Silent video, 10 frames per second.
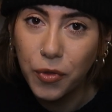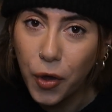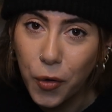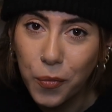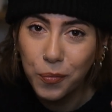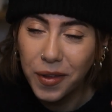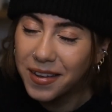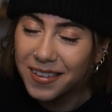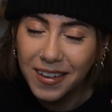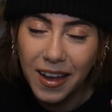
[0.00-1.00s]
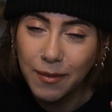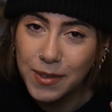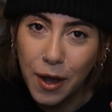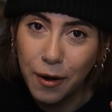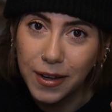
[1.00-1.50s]
No, I'm
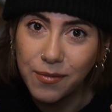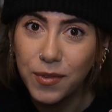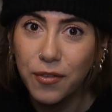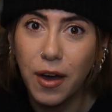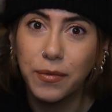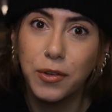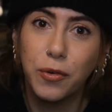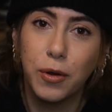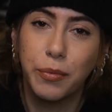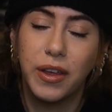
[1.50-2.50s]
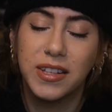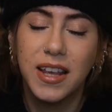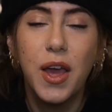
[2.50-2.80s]
sorry, you've come to the wrong place.